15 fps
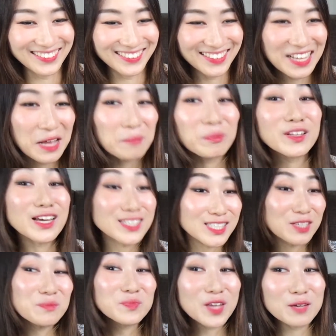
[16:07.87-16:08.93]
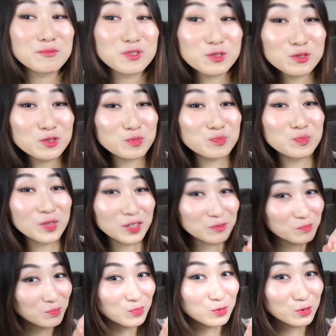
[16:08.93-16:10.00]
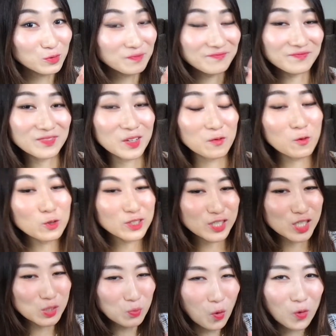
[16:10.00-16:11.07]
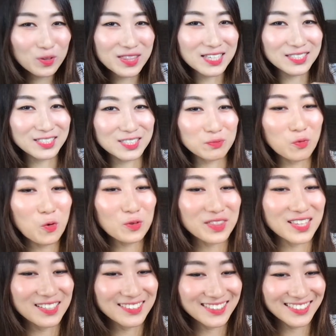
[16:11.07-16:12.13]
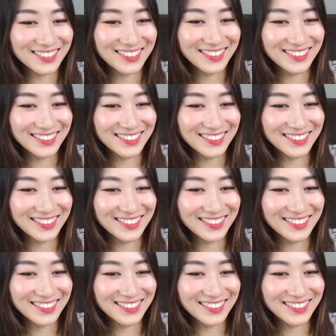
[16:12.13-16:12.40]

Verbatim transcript: but I sometimes use broom for the small things, small things.